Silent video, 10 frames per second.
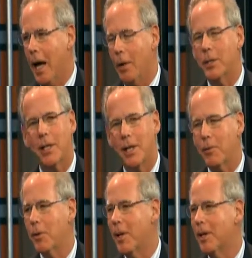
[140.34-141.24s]
I would tell
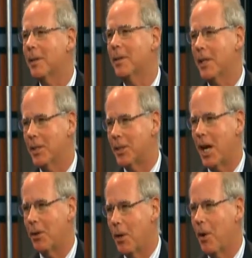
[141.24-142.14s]
everyone, let the
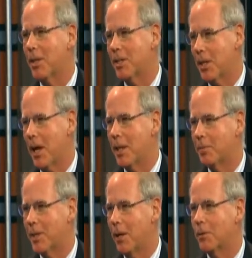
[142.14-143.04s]
child go on the slide
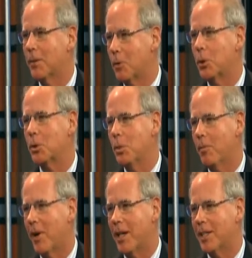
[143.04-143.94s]
themselves. Of course,
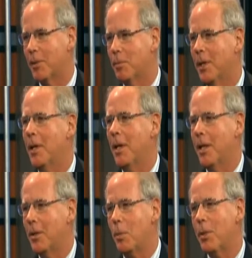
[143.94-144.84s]
supervise
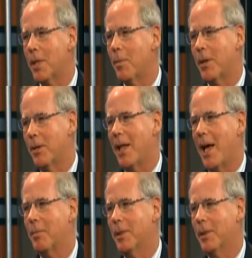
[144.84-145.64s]
them. Don't put them on your lap.